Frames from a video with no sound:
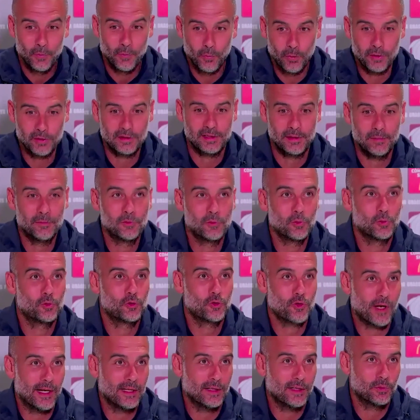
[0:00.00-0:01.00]
want him to
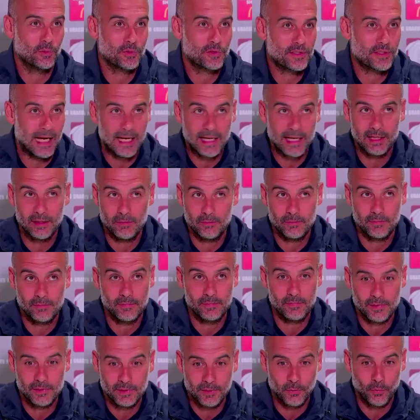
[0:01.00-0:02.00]
try to sign him.
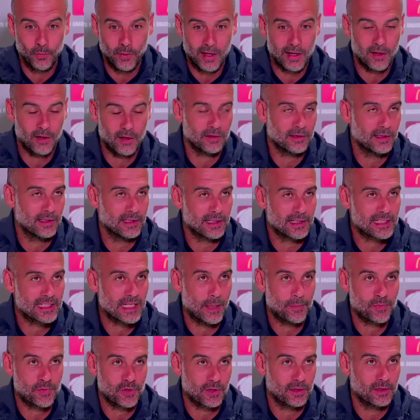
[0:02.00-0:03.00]
We are not an
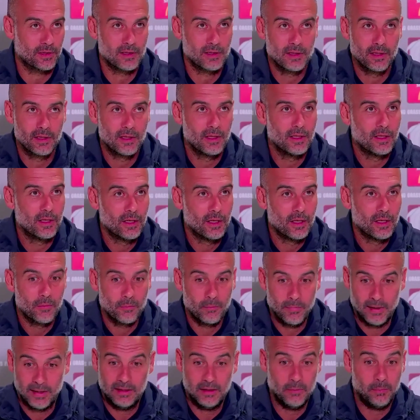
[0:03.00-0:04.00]
exception.
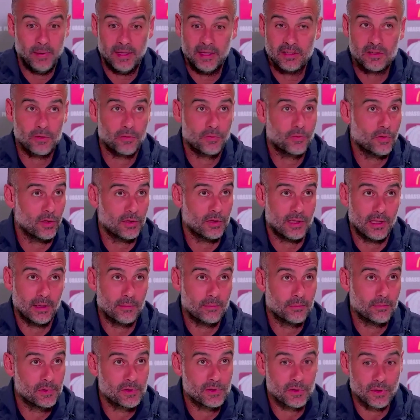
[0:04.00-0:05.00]
But depends of Tottenham.
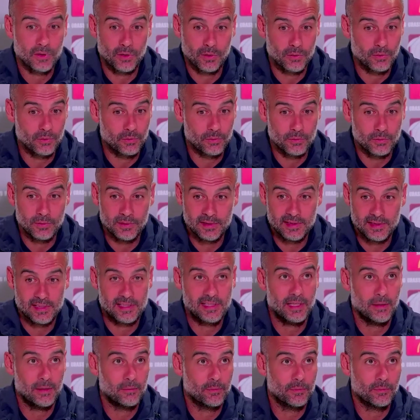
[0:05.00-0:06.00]
So it's the
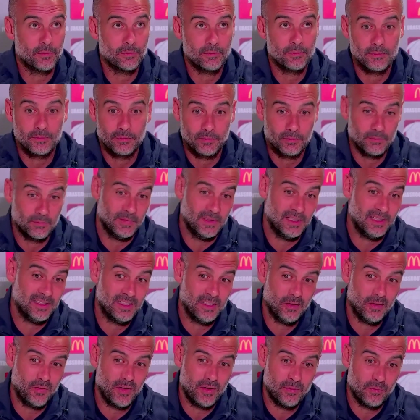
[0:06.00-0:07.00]
same. It's
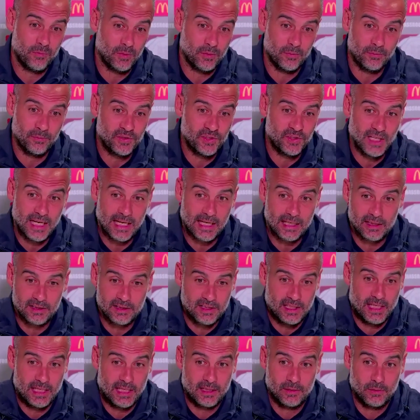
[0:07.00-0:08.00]
different from Jack.
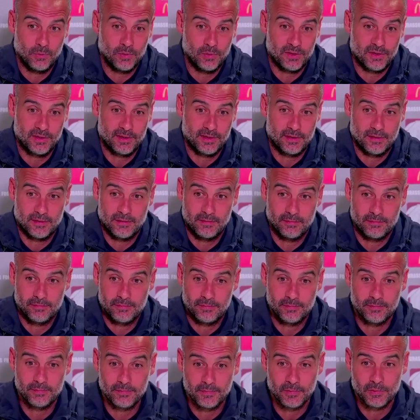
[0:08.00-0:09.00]
Jack was
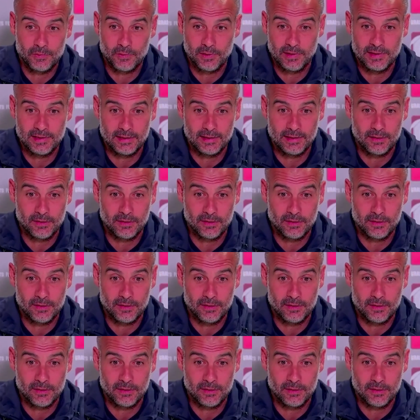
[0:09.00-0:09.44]
really